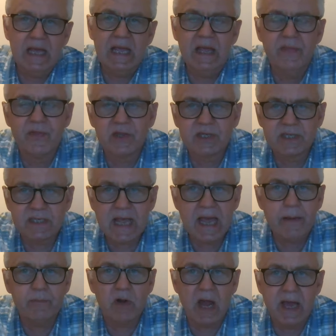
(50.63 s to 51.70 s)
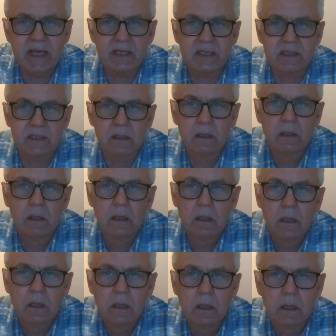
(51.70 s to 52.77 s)
In the same race,
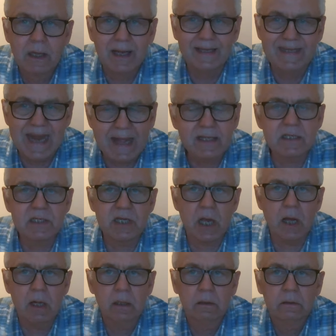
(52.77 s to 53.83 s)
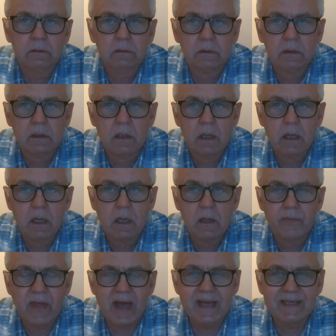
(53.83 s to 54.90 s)
cadenza.
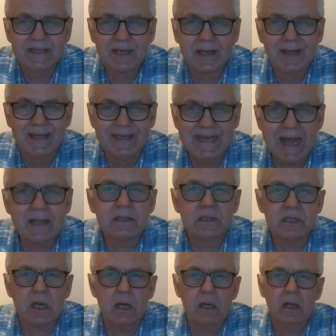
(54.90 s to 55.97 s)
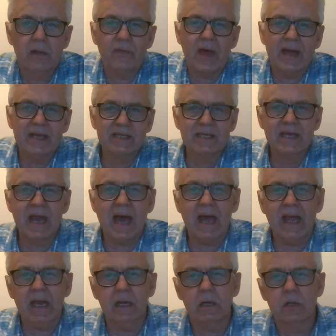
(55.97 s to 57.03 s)
That is cadenza, and that is
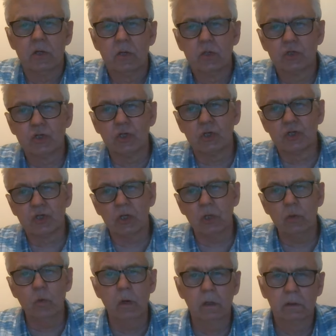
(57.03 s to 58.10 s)
9-2.